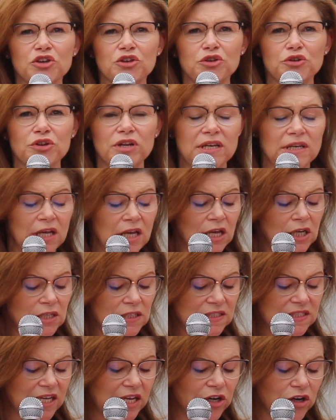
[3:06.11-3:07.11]
including
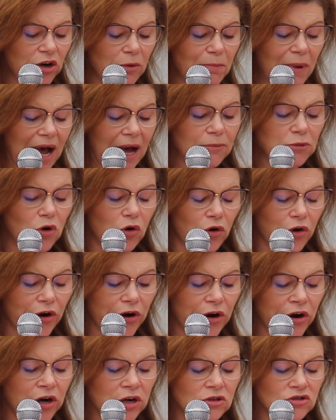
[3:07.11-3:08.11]
Senator Bob
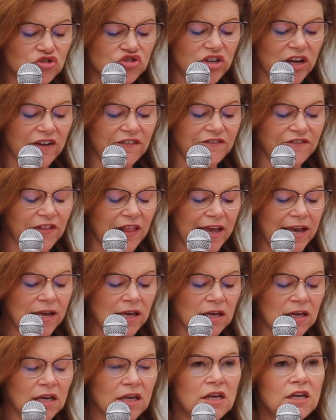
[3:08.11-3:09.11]
Corker, Jeff
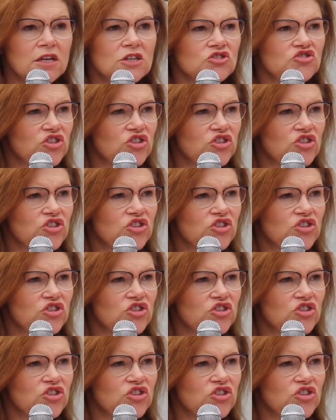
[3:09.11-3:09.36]
Flake,